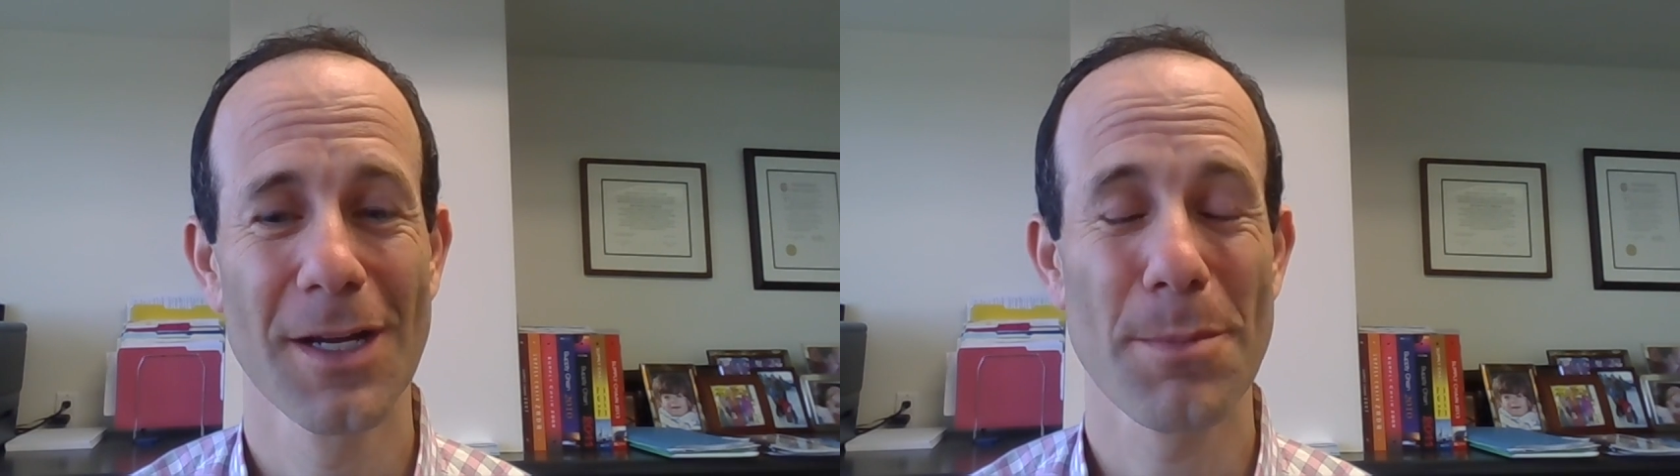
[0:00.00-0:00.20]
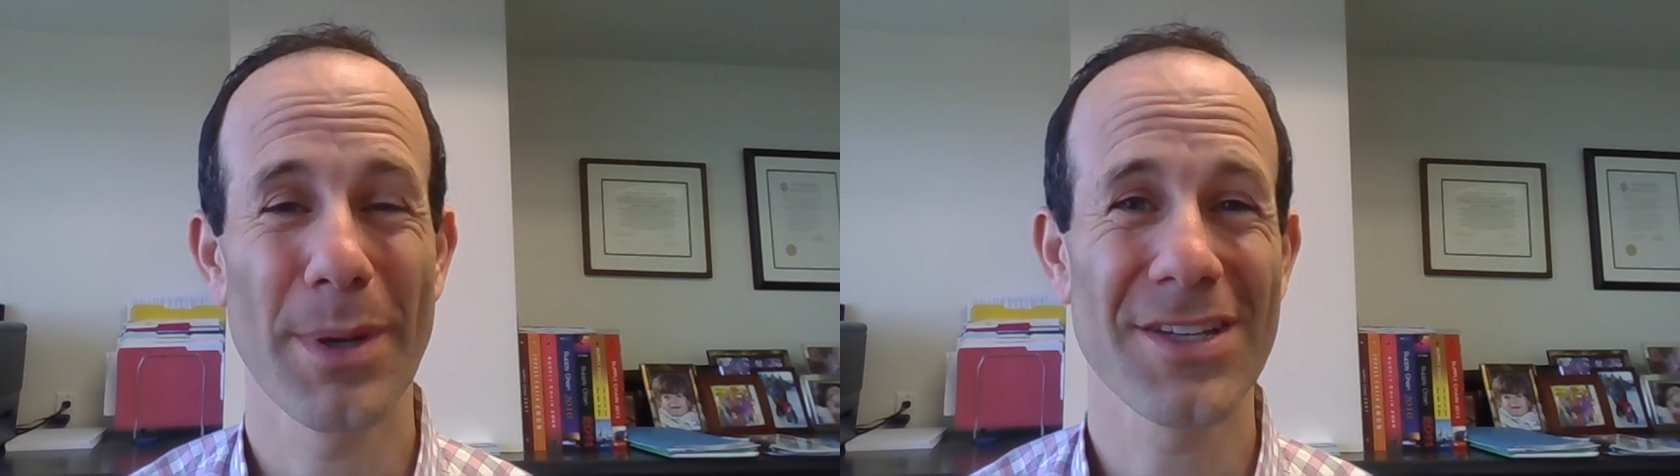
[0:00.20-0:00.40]

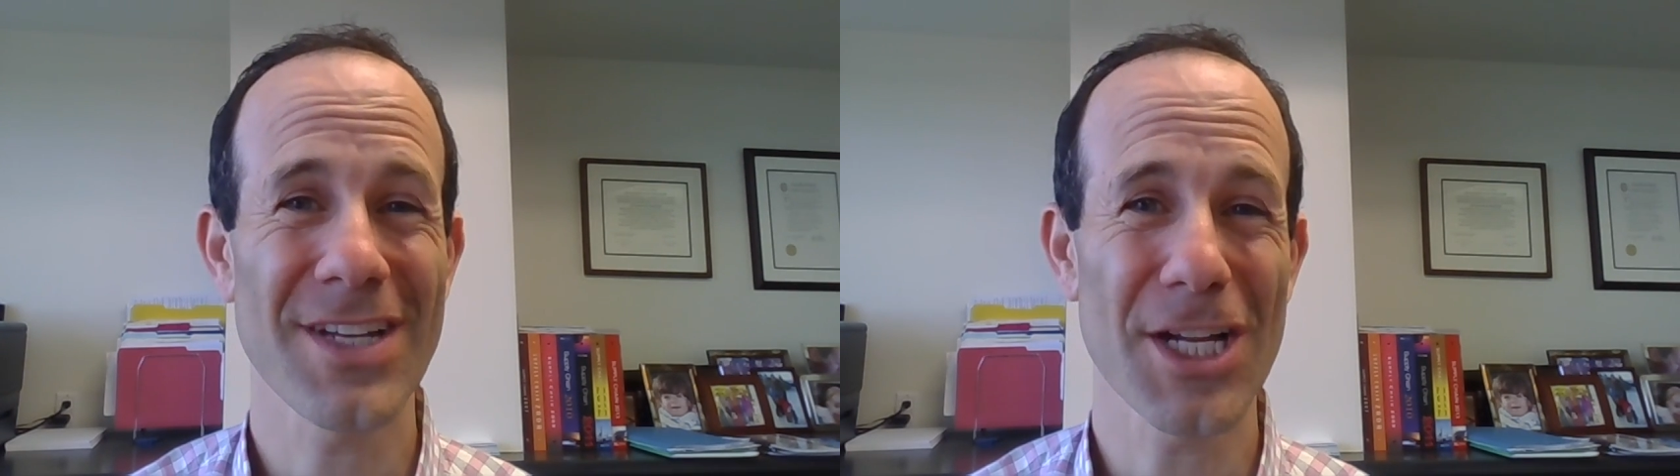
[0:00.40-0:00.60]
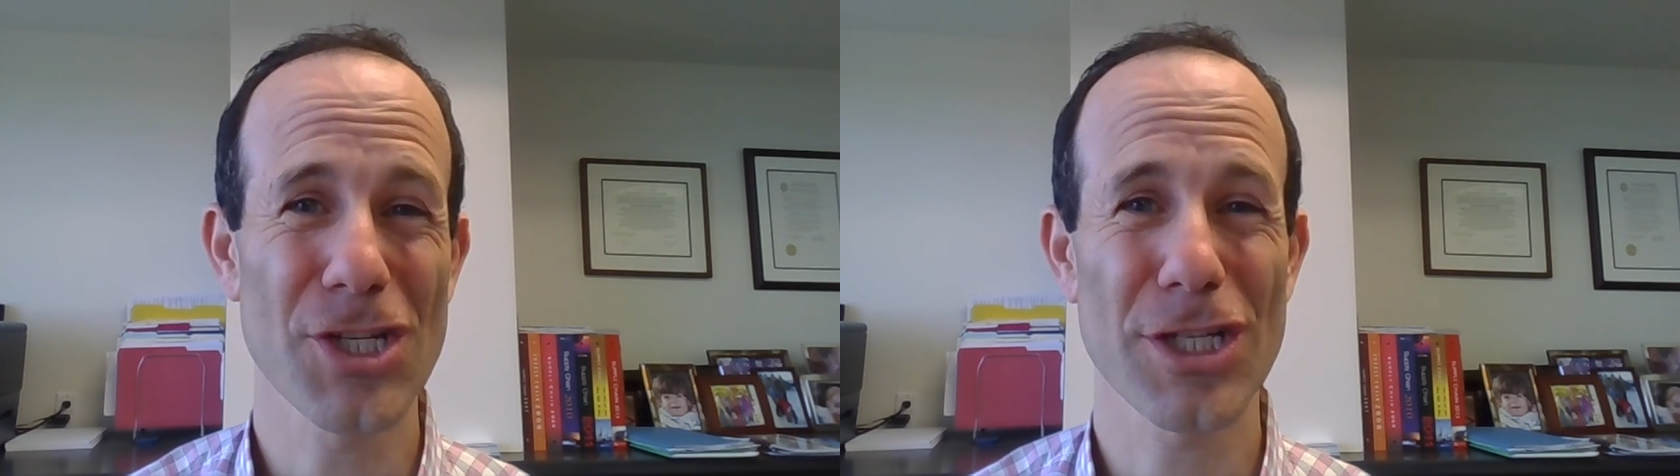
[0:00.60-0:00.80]
But it's
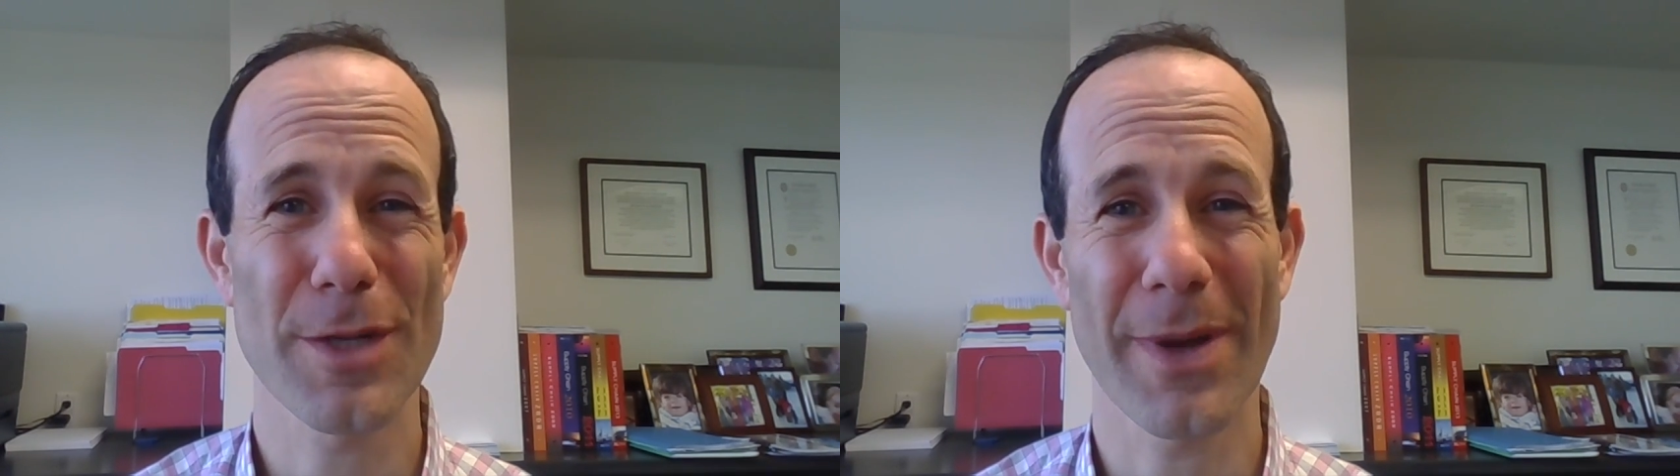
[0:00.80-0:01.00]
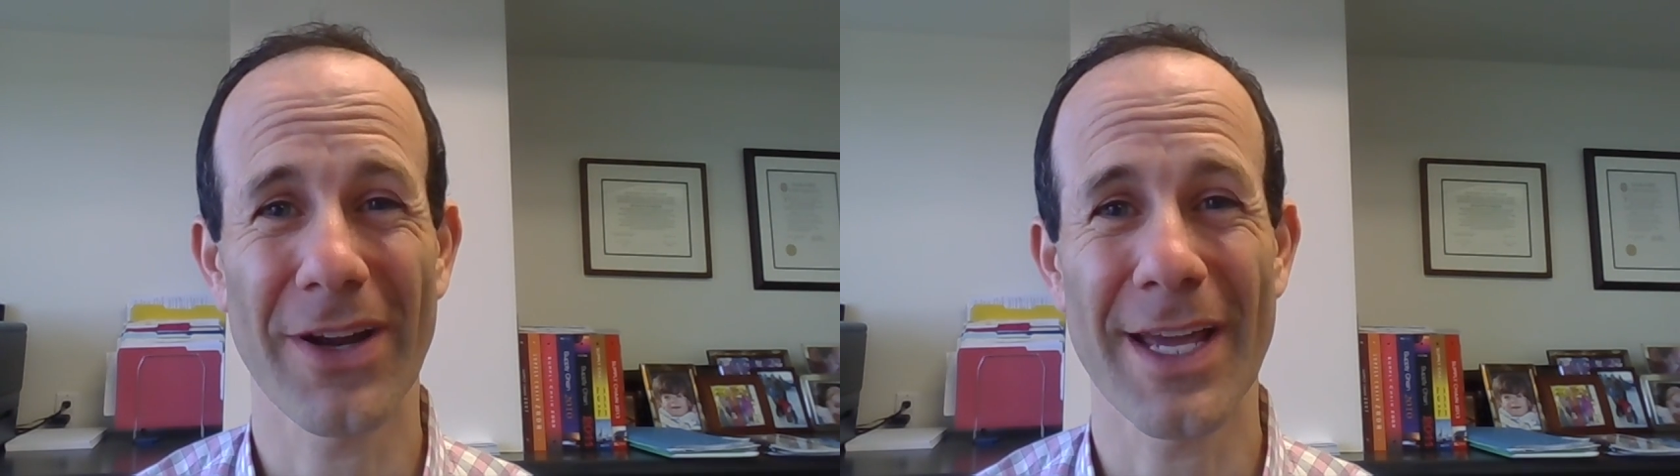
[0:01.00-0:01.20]
not just
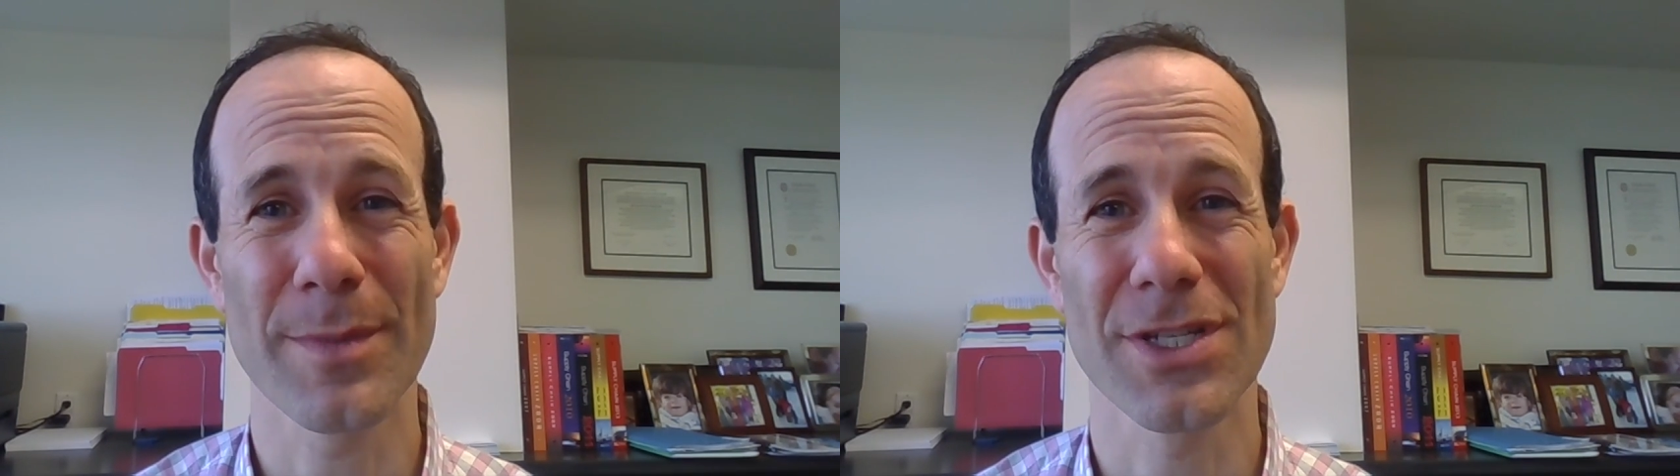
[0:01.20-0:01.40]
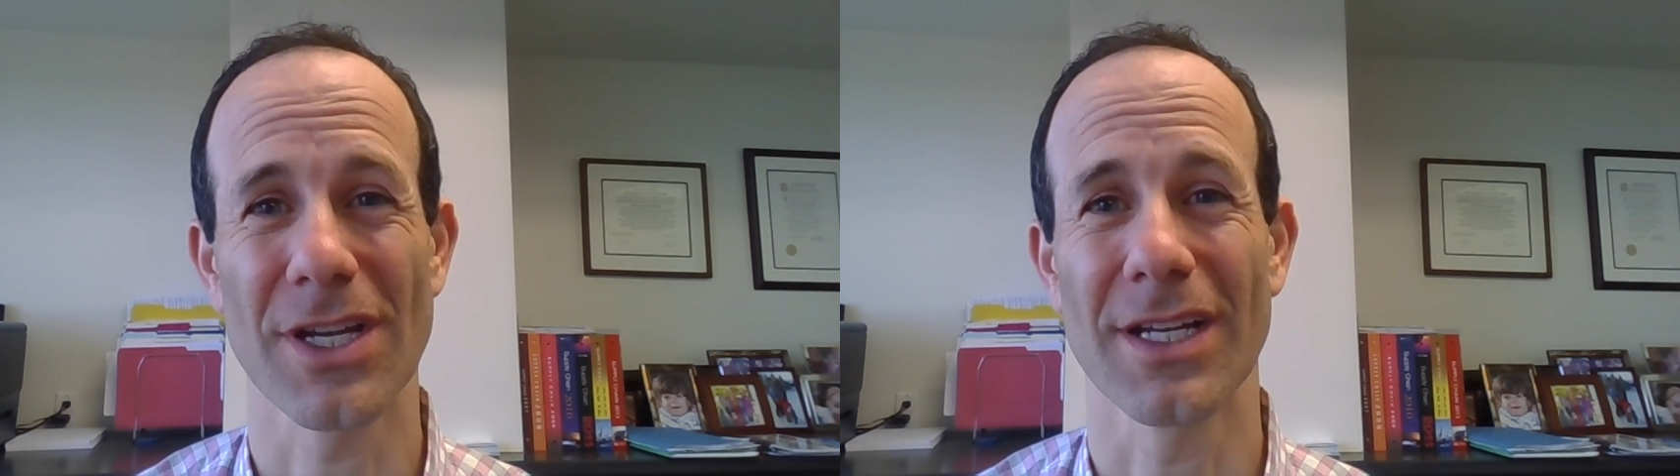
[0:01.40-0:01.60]
about
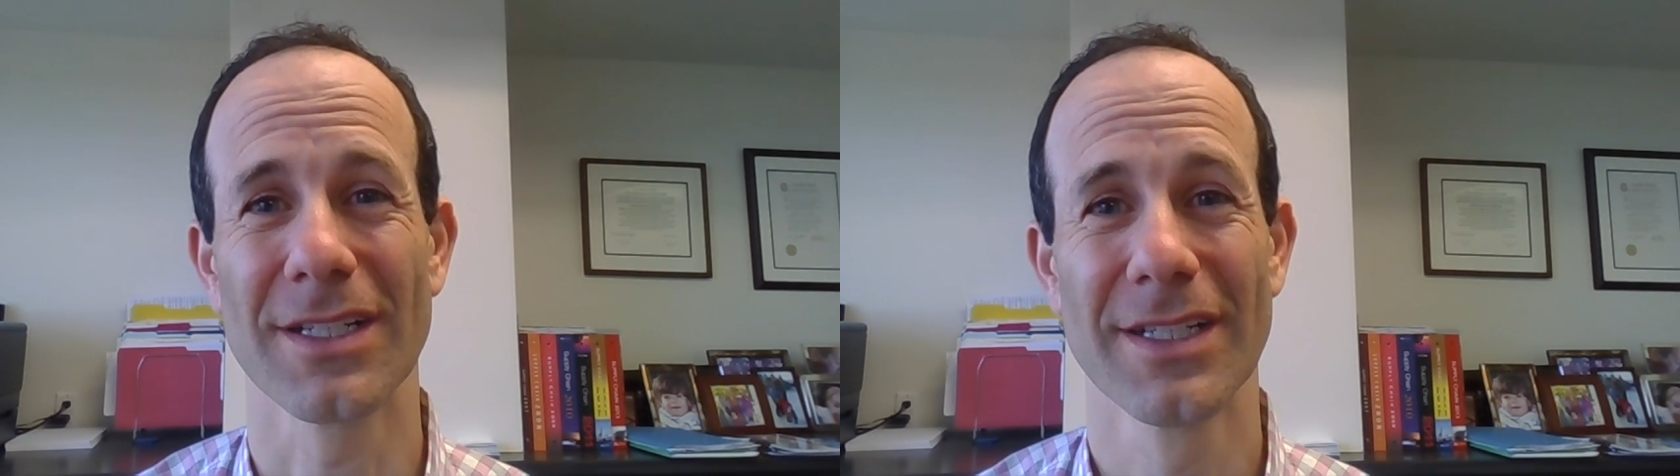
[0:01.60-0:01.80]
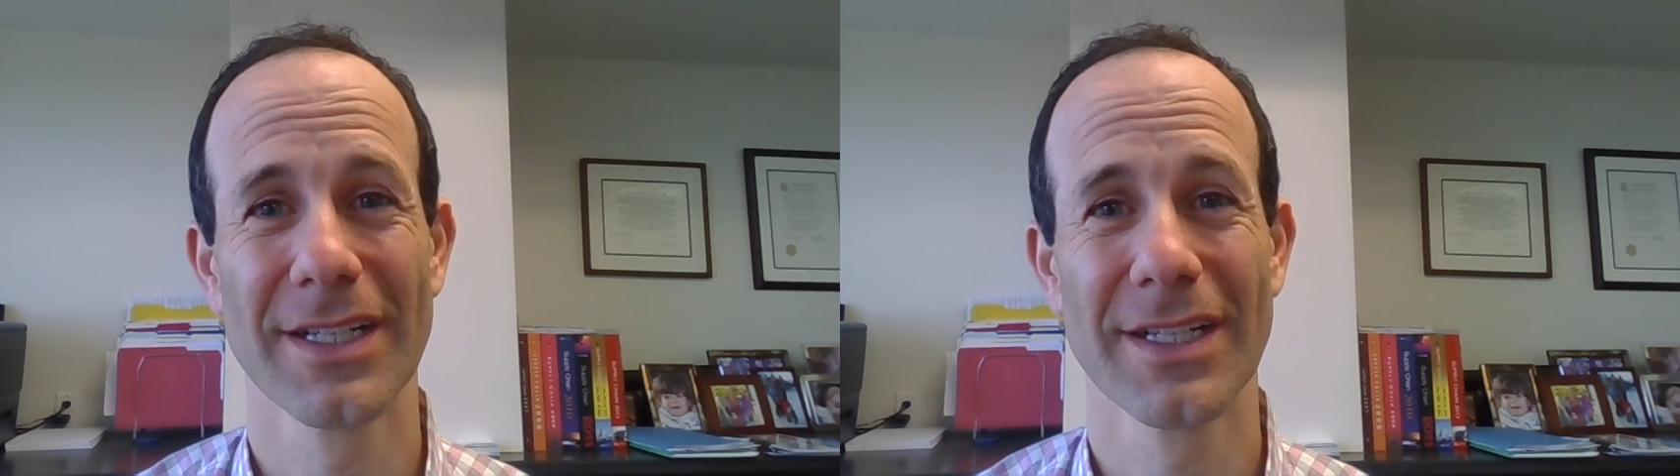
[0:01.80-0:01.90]
Amazon.